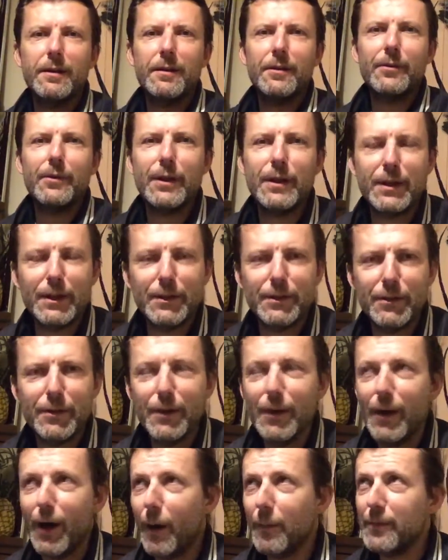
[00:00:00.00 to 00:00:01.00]
thinking
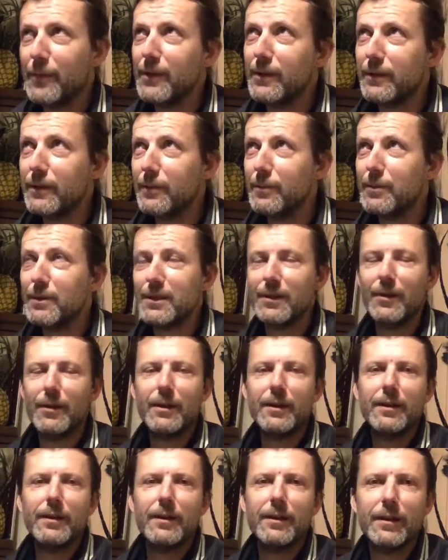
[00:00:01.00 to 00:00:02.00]
oh, there was
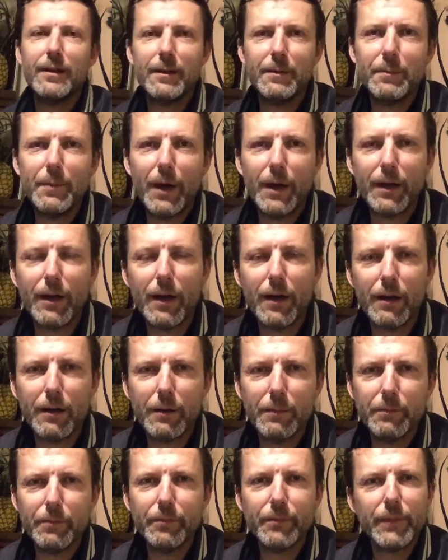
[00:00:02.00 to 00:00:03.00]
like um, a,
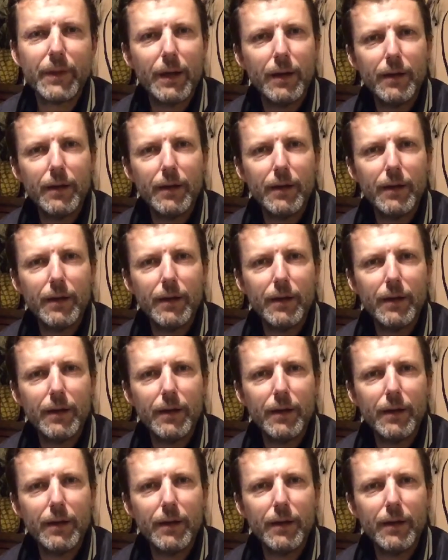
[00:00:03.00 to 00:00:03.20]
um,